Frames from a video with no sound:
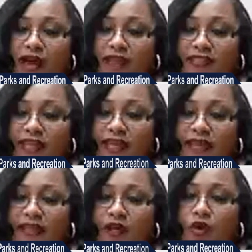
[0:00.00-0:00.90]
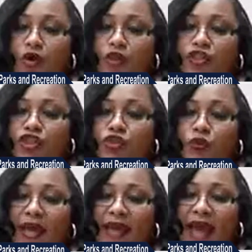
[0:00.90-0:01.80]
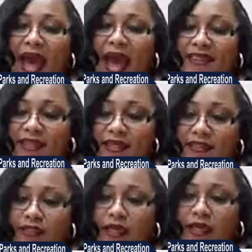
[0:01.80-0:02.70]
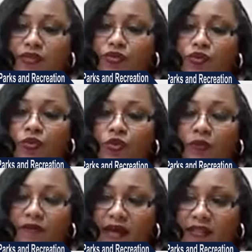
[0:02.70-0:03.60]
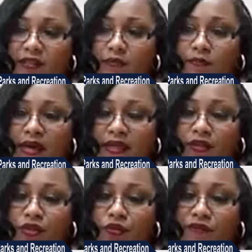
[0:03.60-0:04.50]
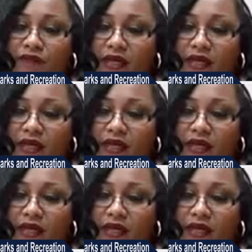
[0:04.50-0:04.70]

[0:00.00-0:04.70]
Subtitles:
will be vaccinated, or student athletes in the schools will be mandatory